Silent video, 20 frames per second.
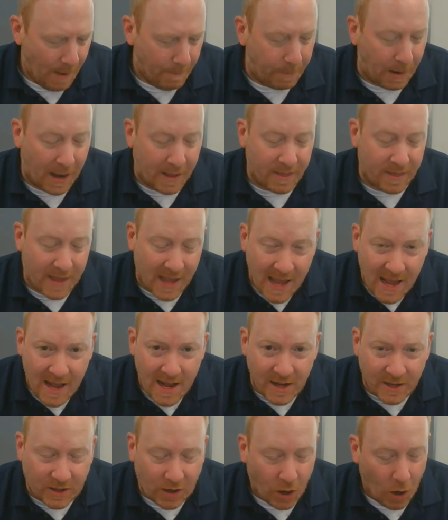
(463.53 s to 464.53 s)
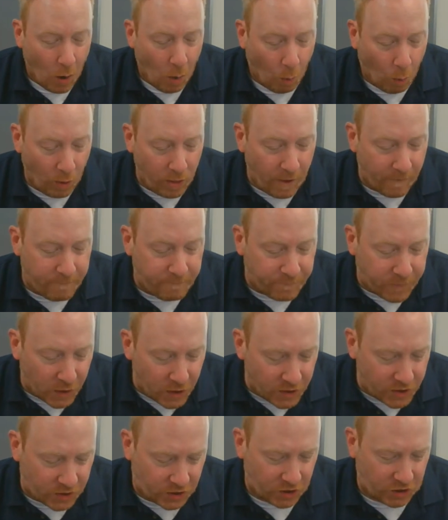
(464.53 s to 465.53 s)
But these were the
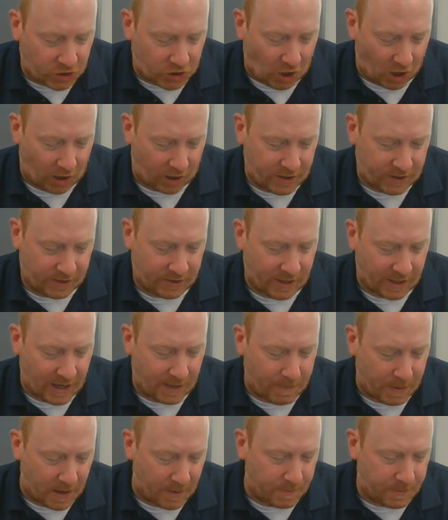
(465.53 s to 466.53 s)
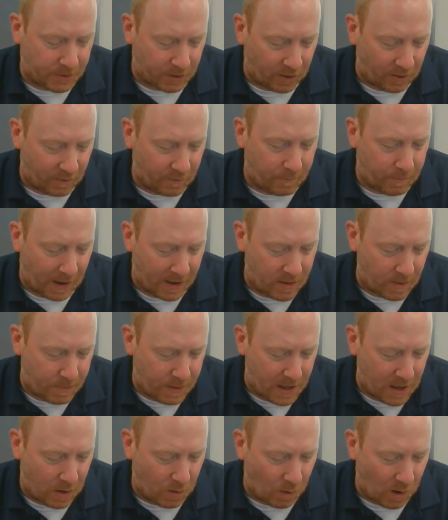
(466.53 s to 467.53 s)
first sharks that had been observed by the
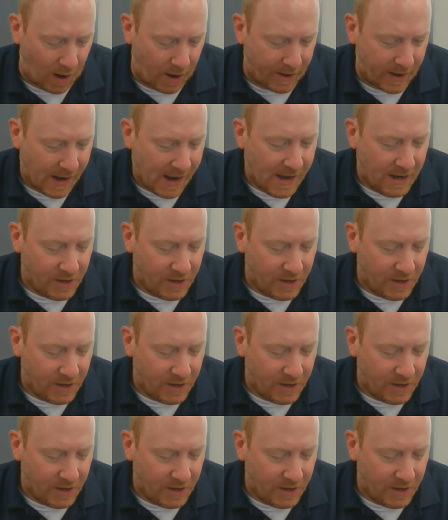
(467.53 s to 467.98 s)
Pequod